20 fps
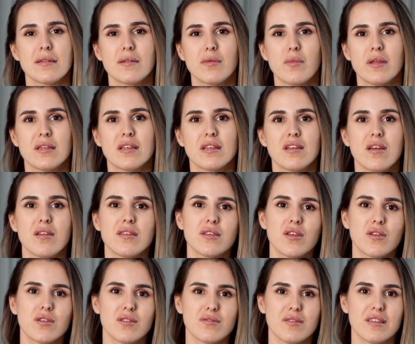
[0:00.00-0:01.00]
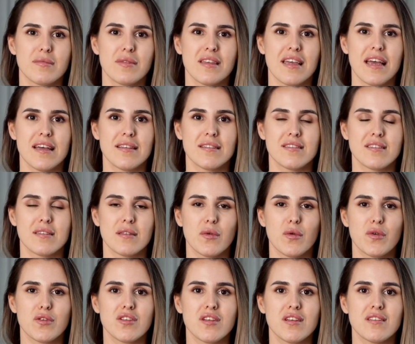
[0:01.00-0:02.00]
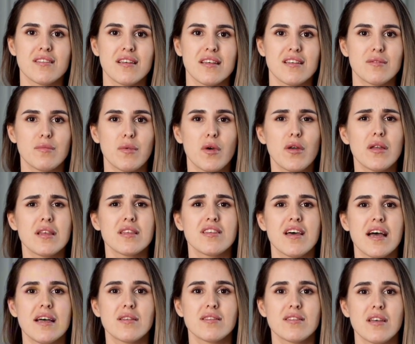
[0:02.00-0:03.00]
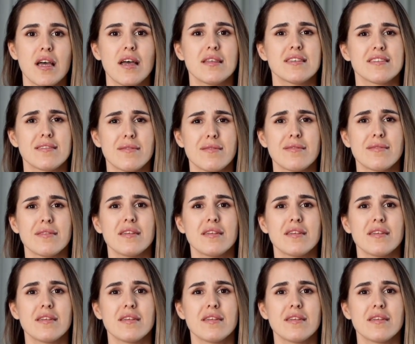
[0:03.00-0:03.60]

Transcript: Whether you're new to VPNs or just exploring Shadowsocks,